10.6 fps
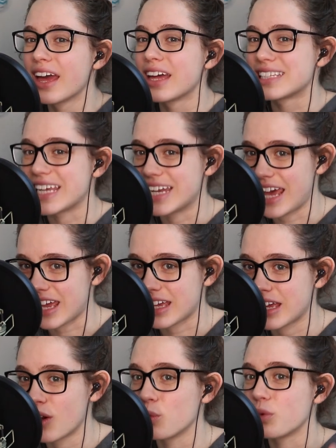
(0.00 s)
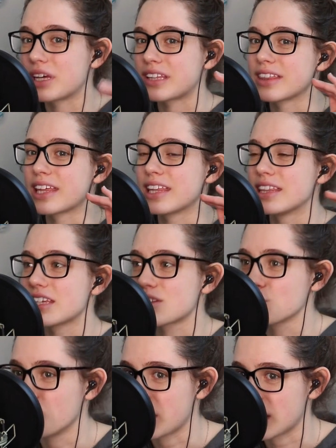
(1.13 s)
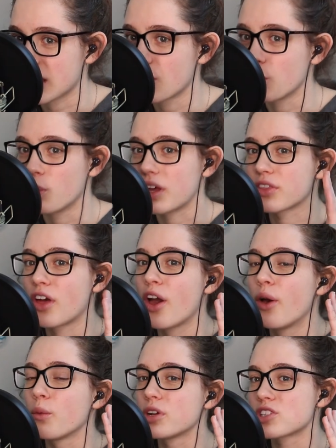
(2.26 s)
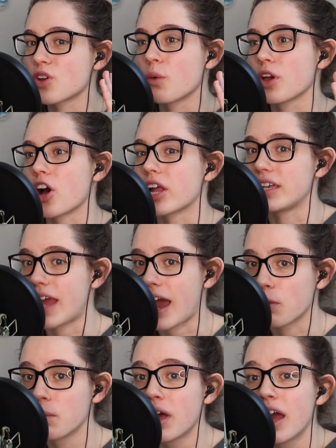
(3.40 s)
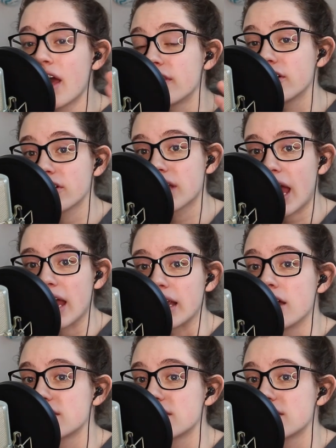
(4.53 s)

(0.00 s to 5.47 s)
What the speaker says: today, with this week, with what's going on now. There again,